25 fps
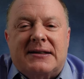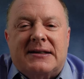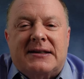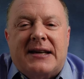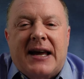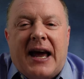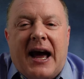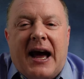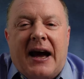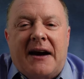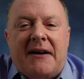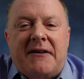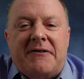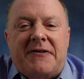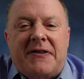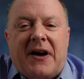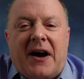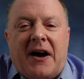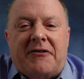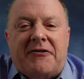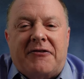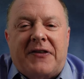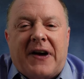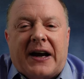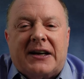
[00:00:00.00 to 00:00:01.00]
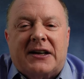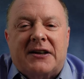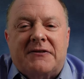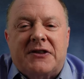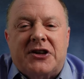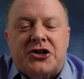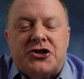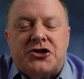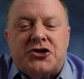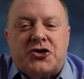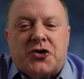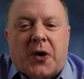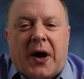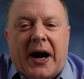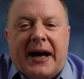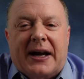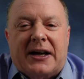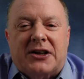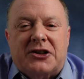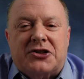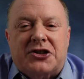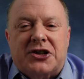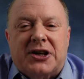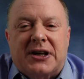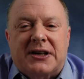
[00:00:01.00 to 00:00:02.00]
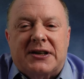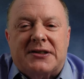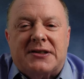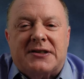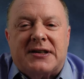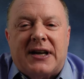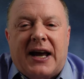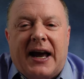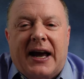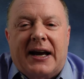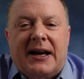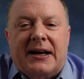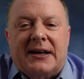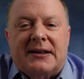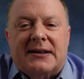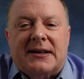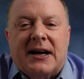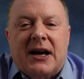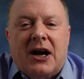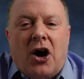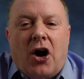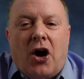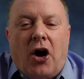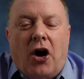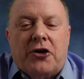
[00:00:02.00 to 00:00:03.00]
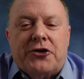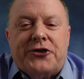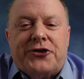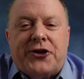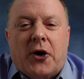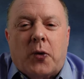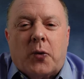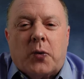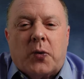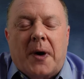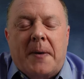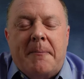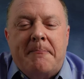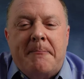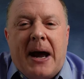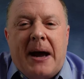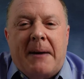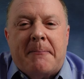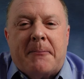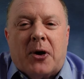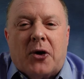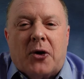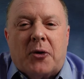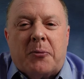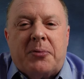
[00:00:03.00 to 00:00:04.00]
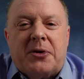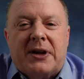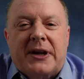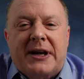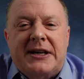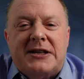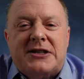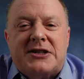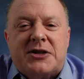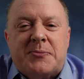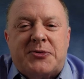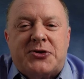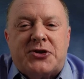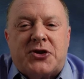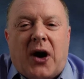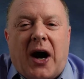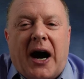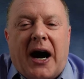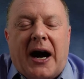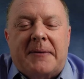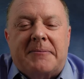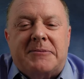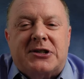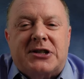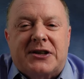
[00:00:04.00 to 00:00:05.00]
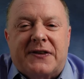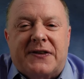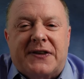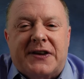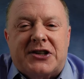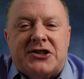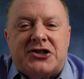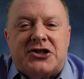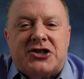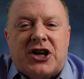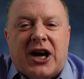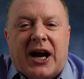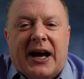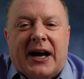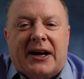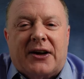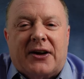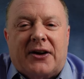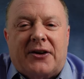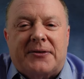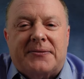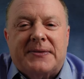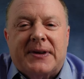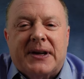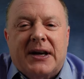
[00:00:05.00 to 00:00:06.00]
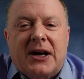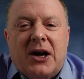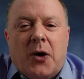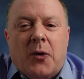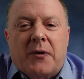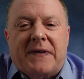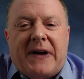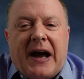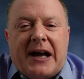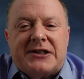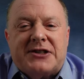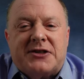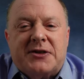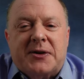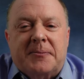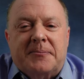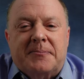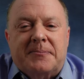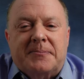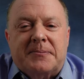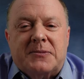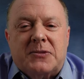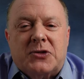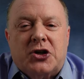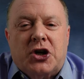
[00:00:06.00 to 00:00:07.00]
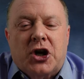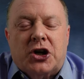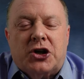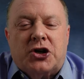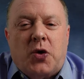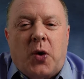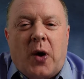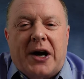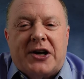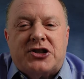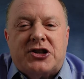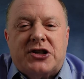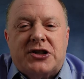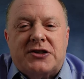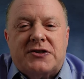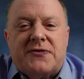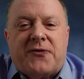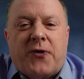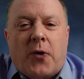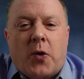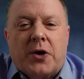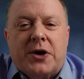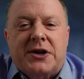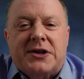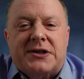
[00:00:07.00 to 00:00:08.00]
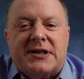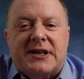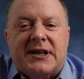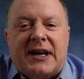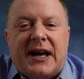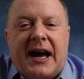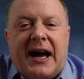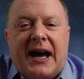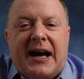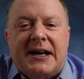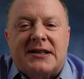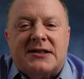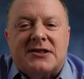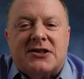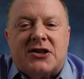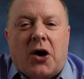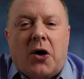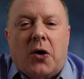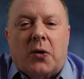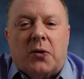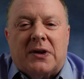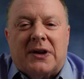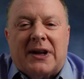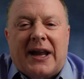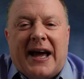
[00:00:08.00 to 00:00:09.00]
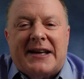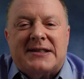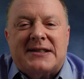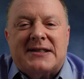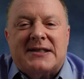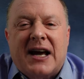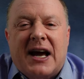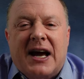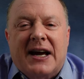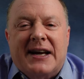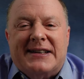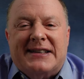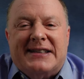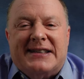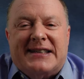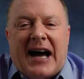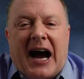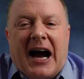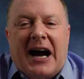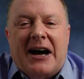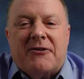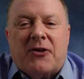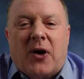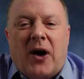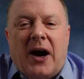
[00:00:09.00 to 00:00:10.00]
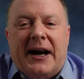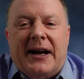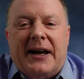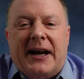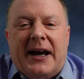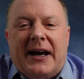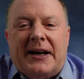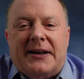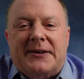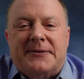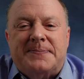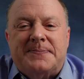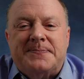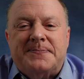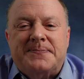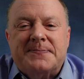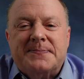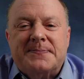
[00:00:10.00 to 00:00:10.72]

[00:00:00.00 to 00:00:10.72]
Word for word: Dev Effectiveness Strategies. And also remember, please subscribe to this channel. We've got some good questions for you today, so let's dive right in.